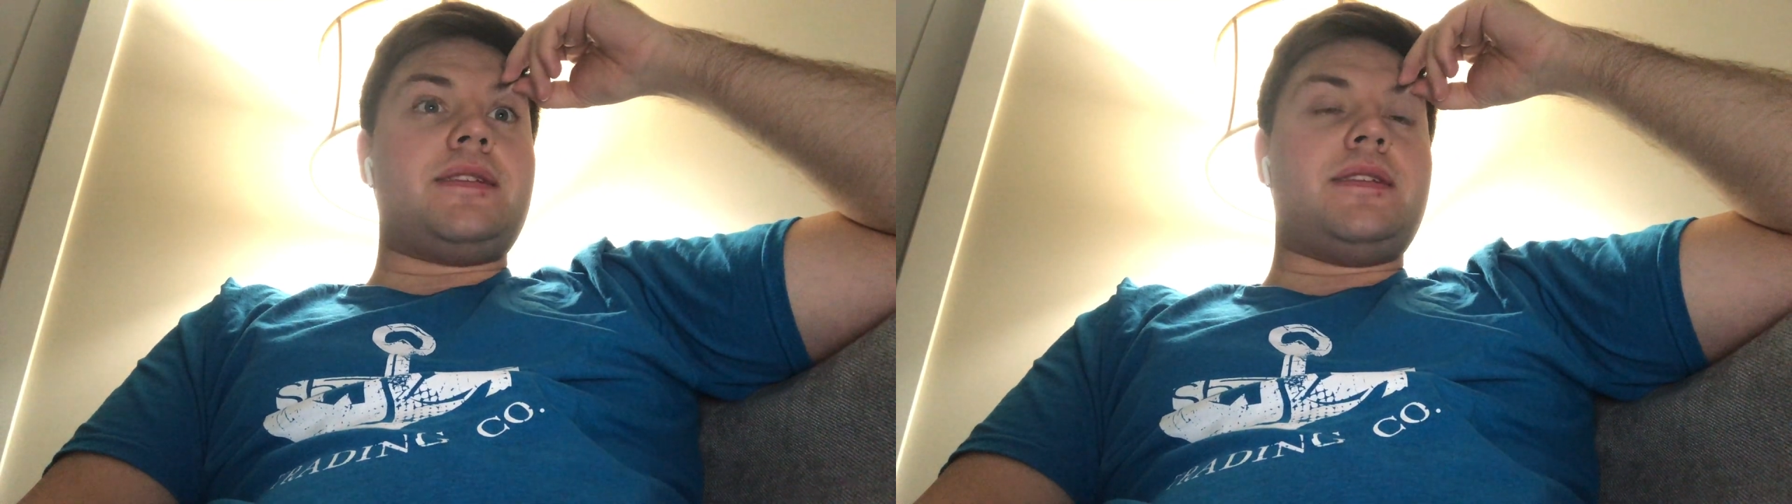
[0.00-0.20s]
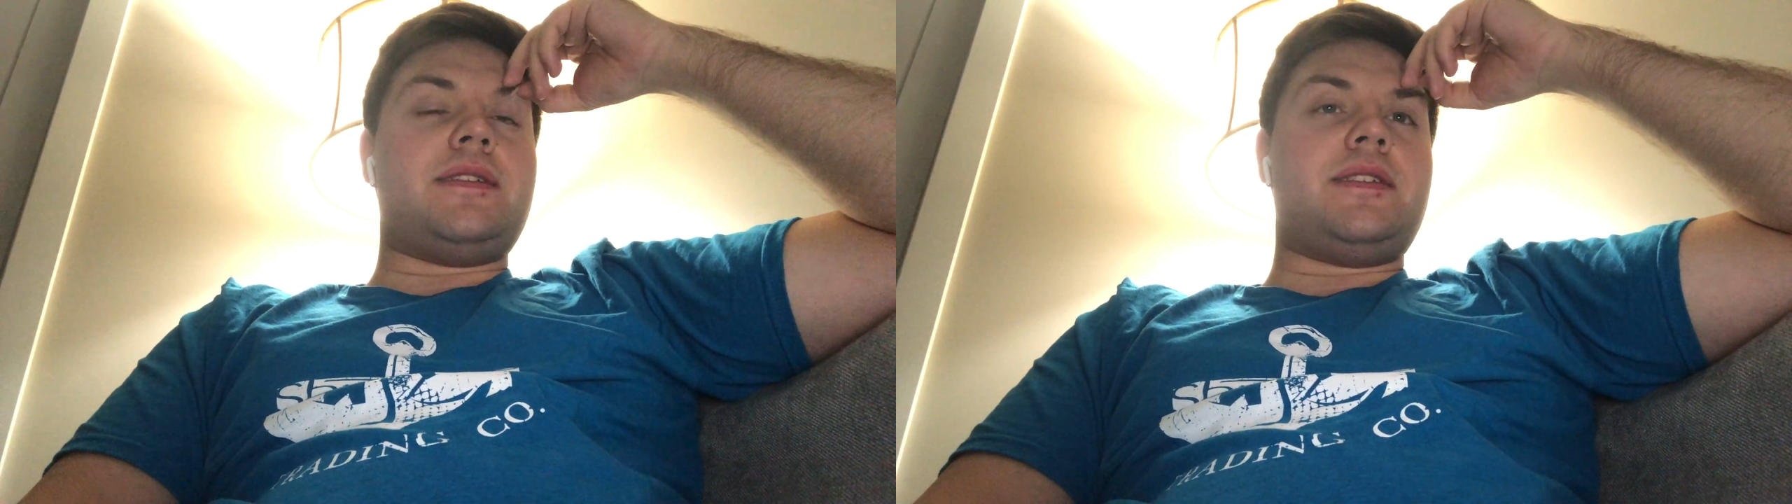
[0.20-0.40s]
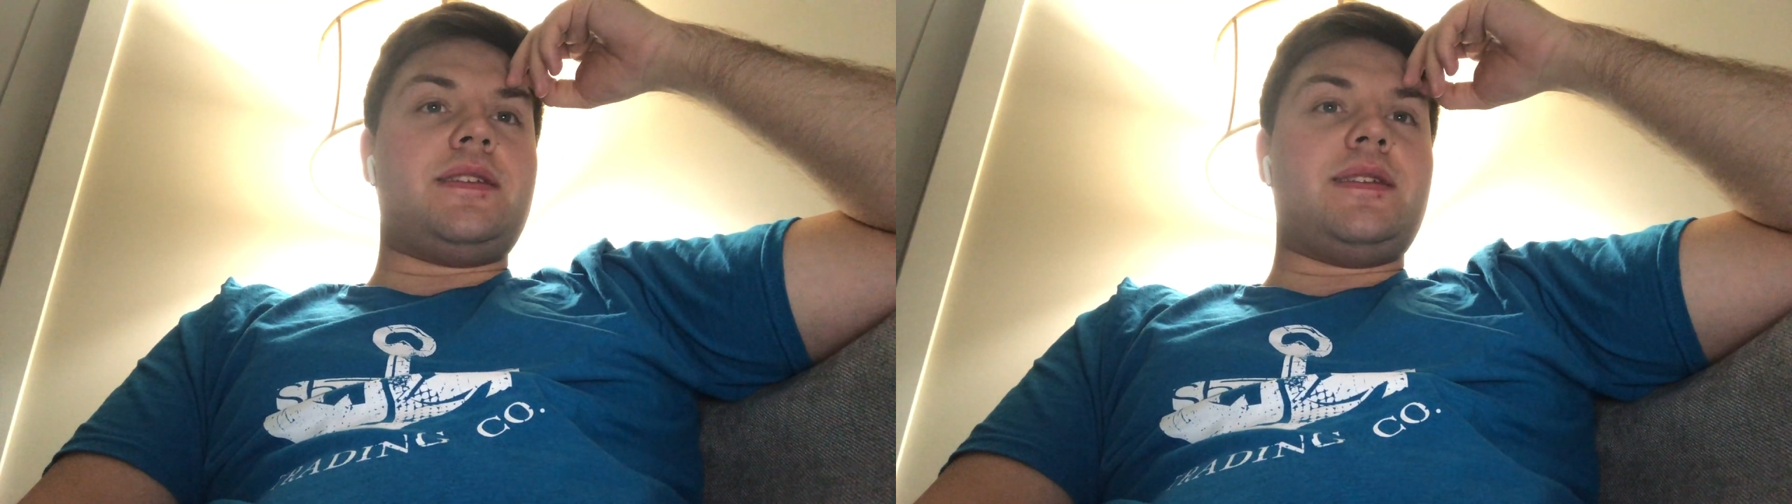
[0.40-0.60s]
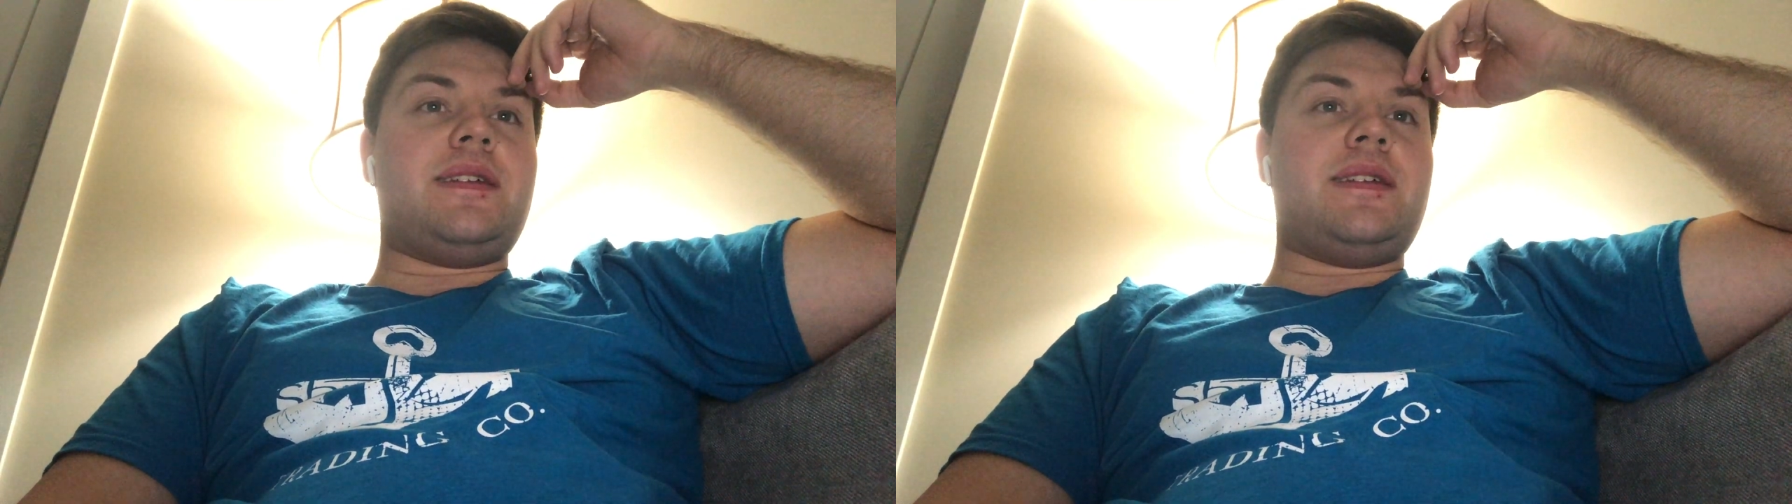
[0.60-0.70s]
to this